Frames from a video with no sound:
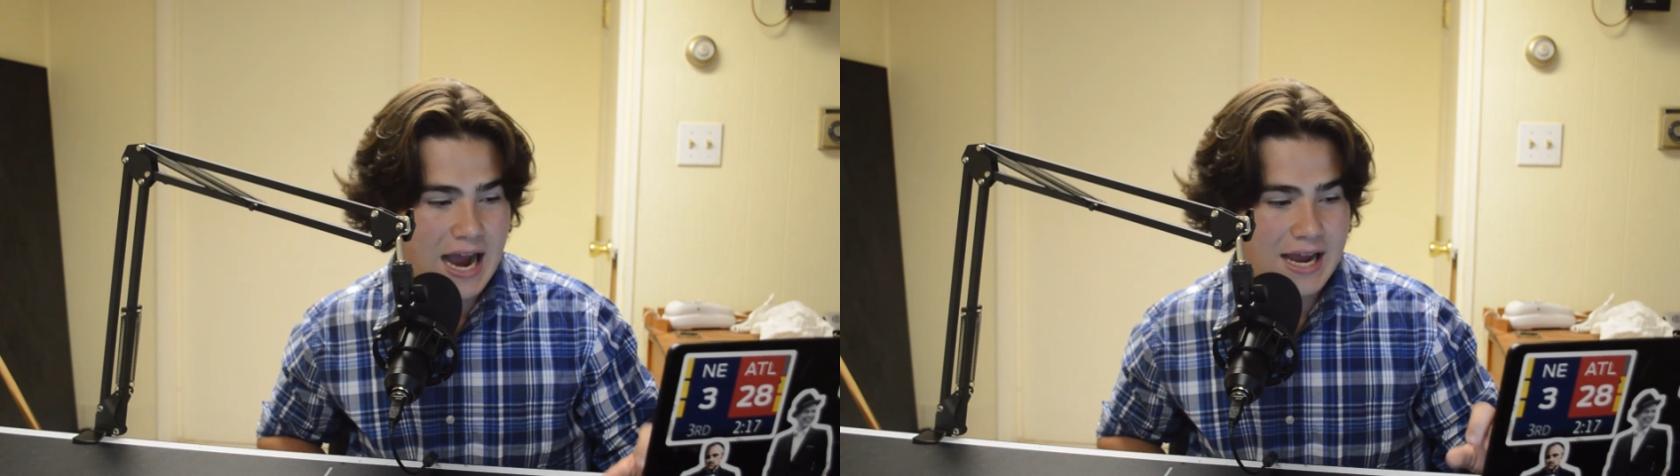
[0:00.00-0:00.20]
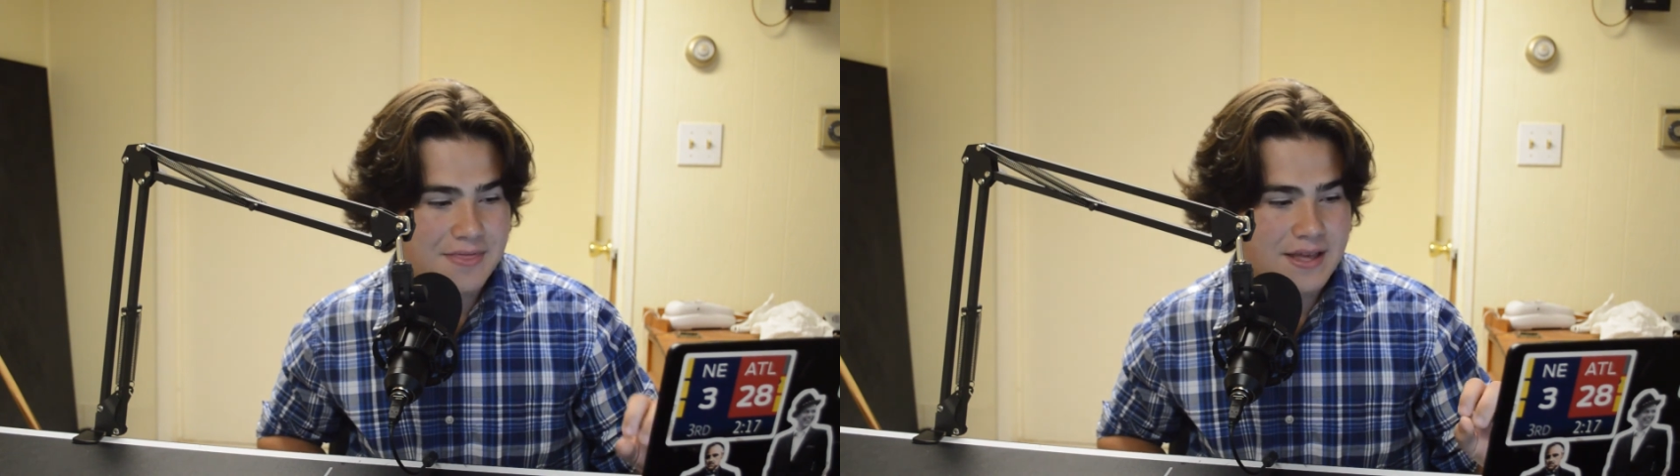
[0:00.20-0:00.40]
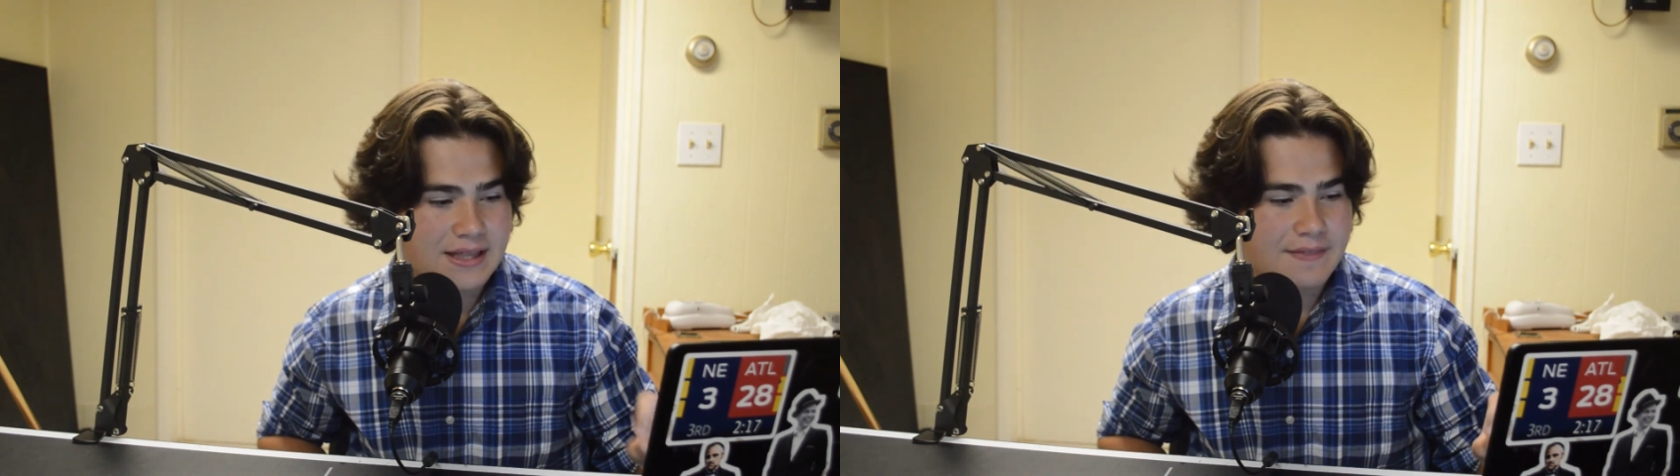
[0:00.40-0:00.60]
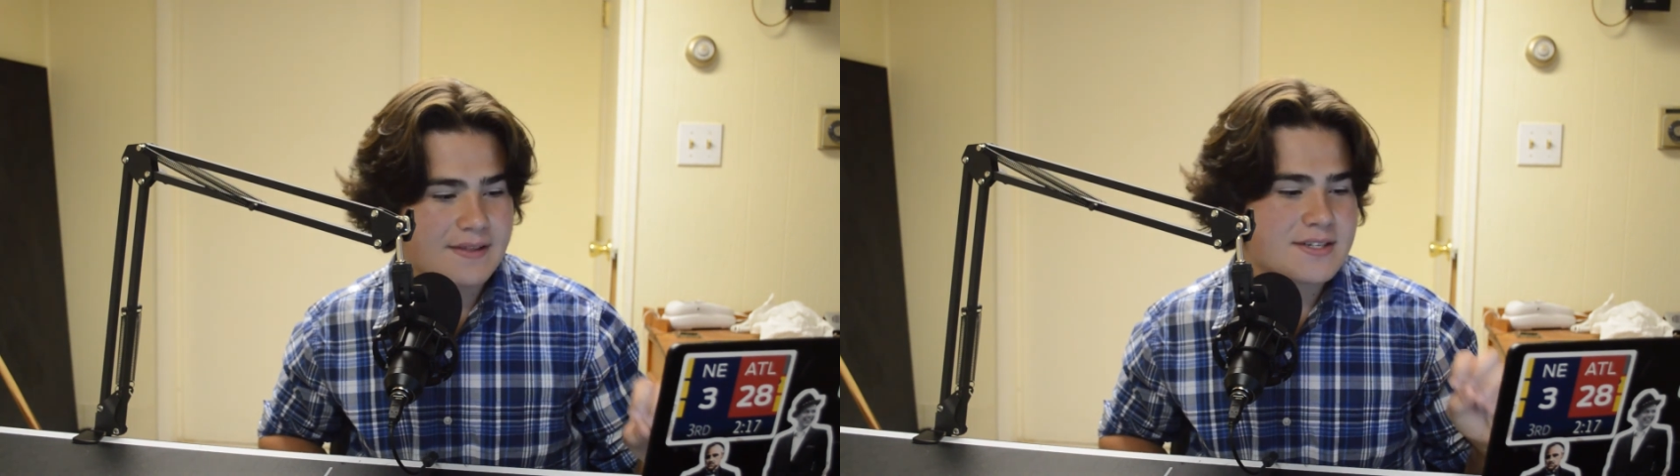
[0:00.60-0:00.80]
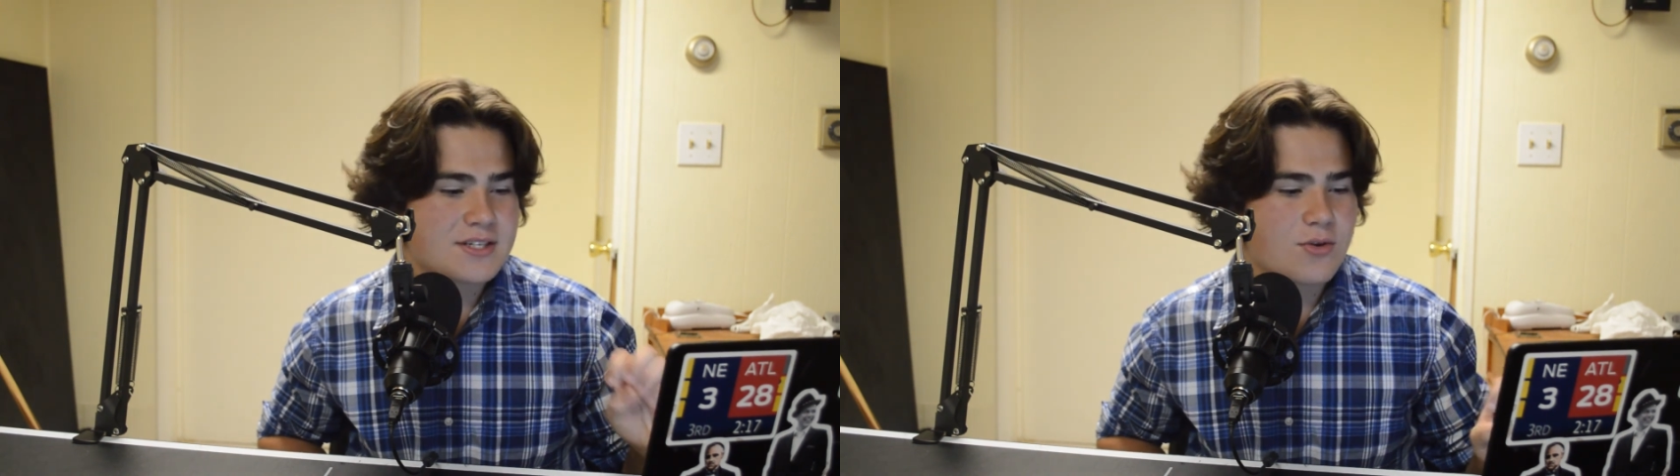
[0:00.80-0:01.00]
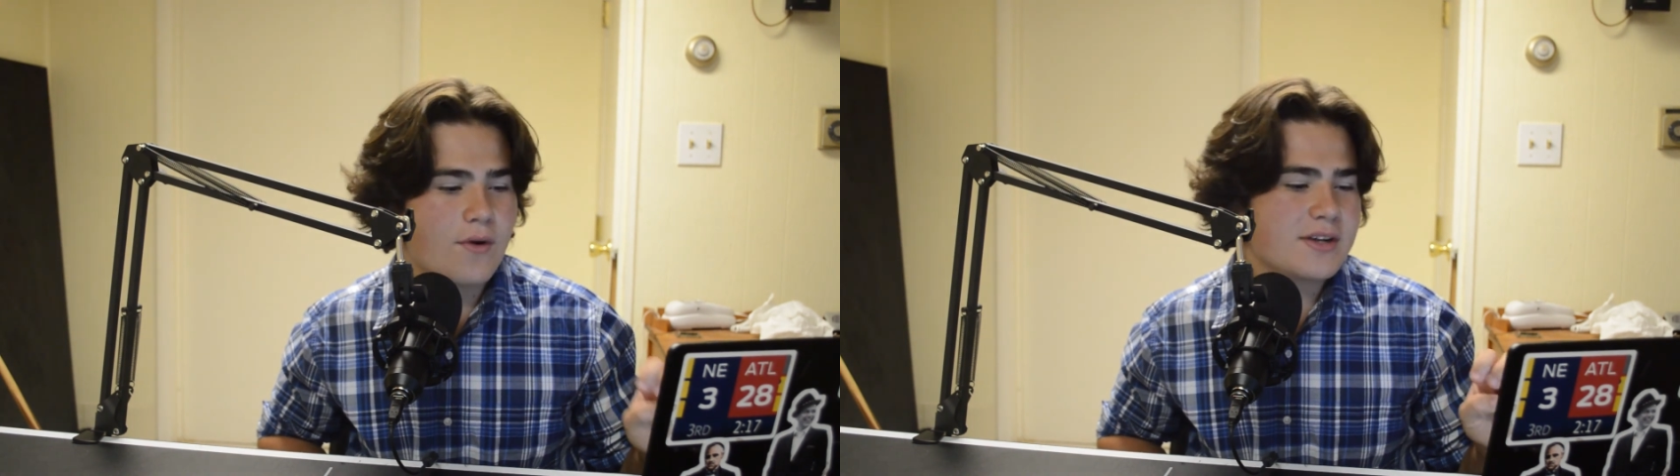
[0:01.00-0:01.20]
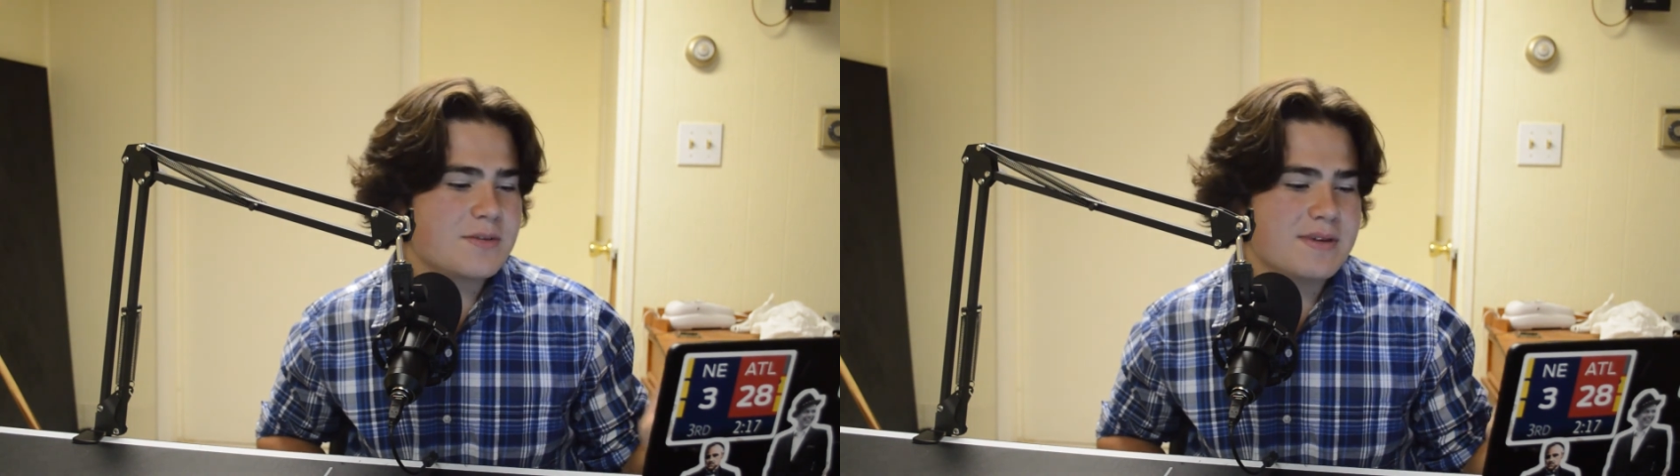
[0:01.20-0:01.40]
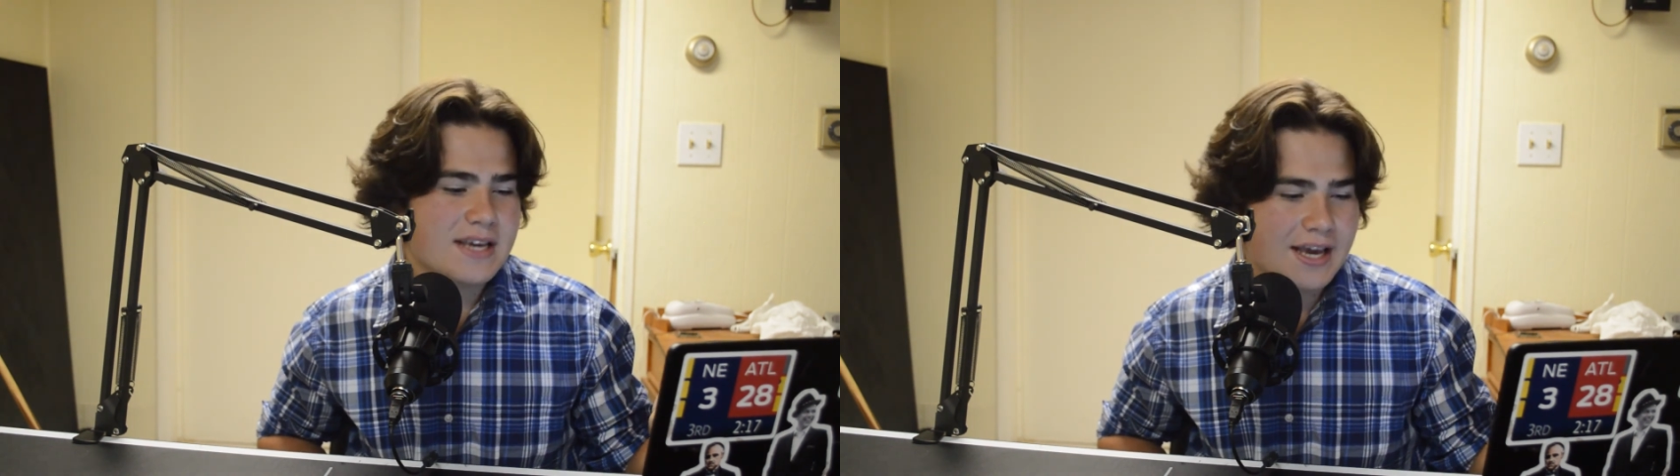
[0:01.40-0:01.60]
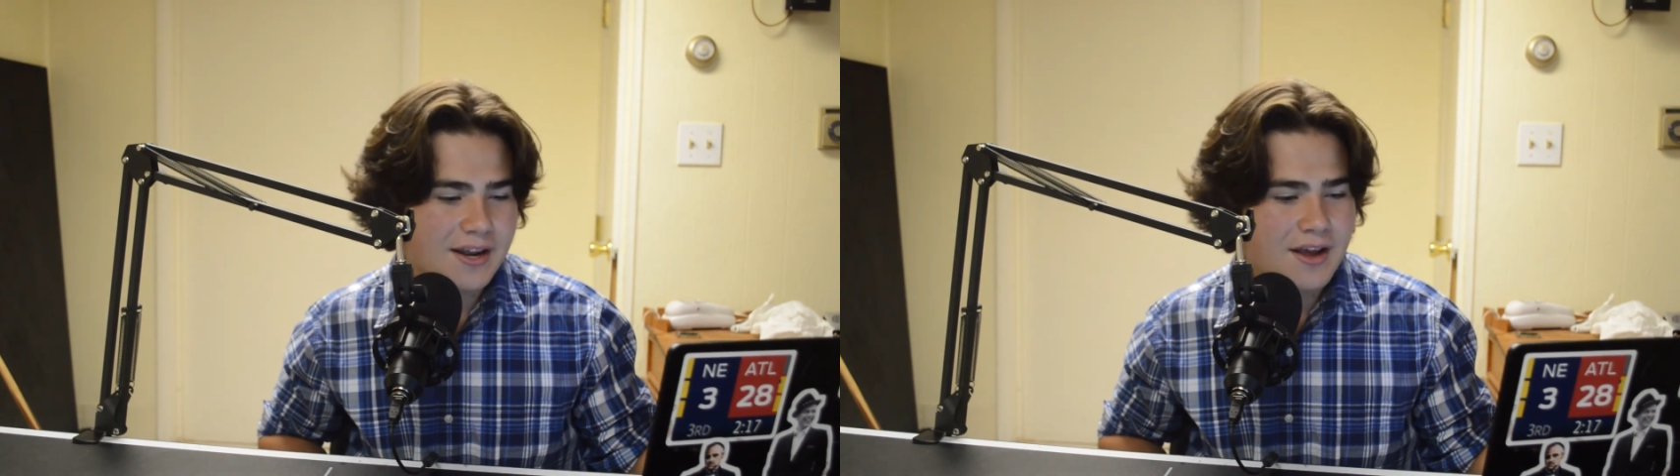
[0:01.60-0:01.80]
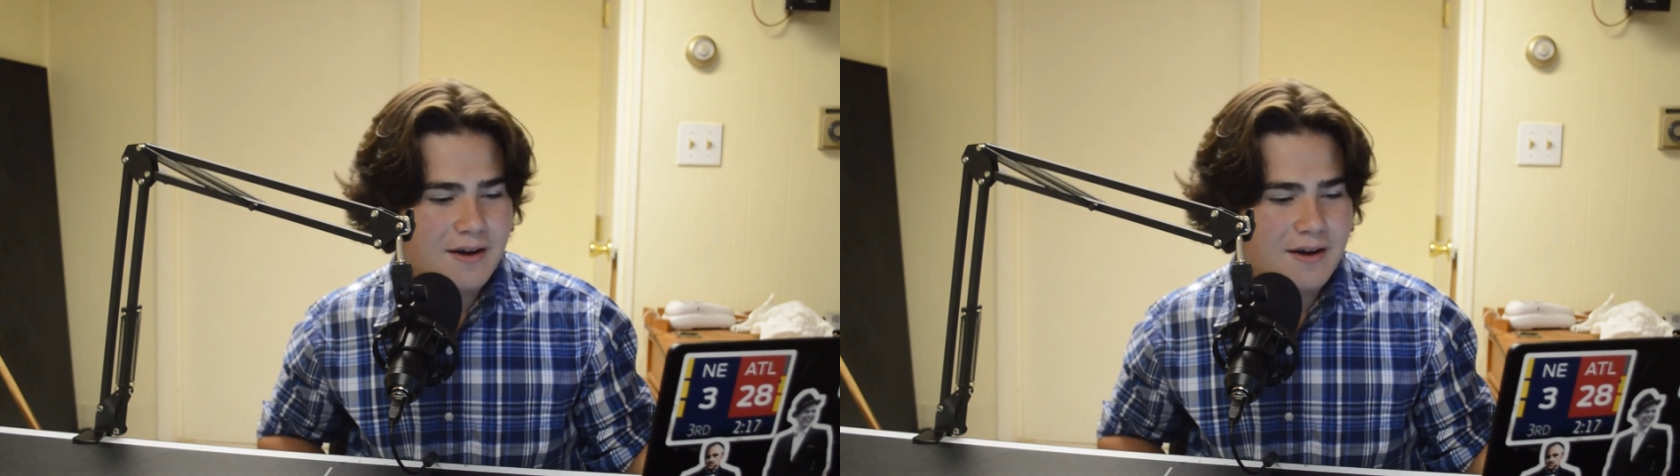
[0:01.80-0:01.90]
I think that this is going to be it